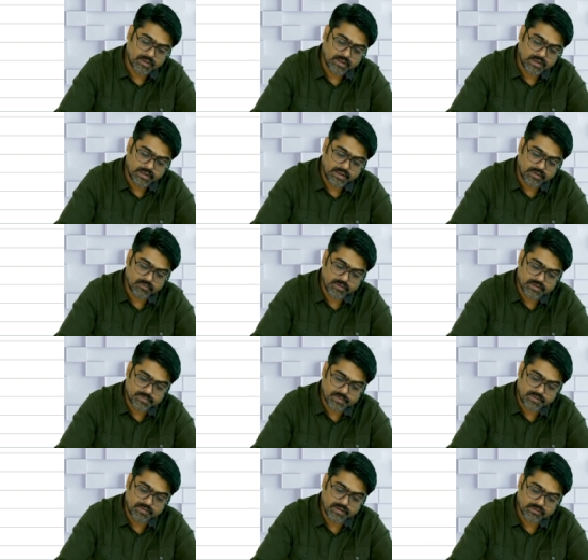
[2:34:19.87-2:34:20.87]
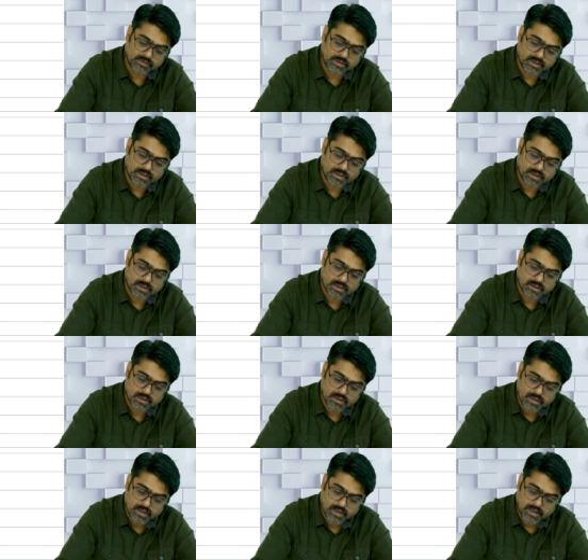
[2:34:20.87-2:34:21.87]
In which previous year?
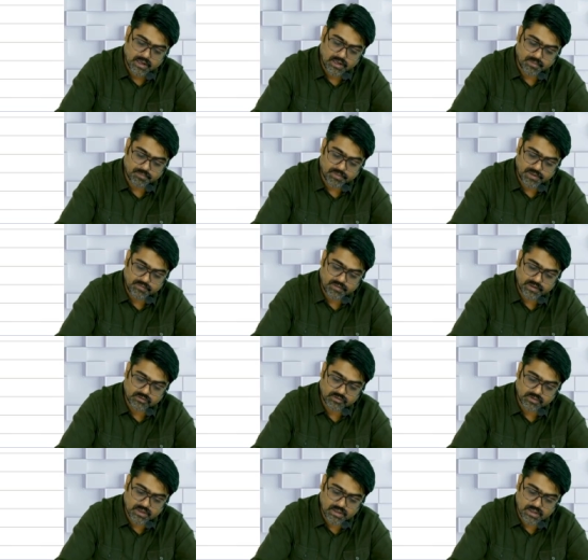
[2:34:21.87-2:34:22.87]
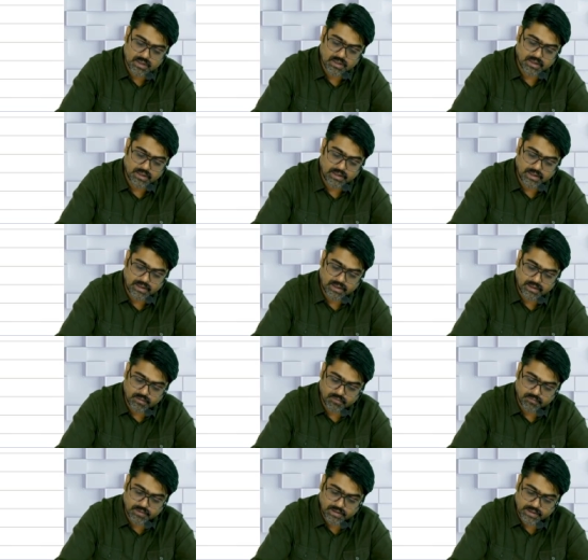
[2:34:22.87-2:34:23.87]
In previous year
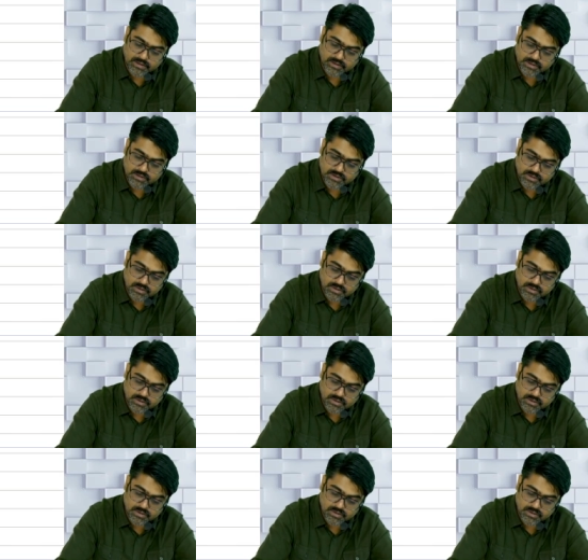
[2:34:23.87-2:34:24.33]
in which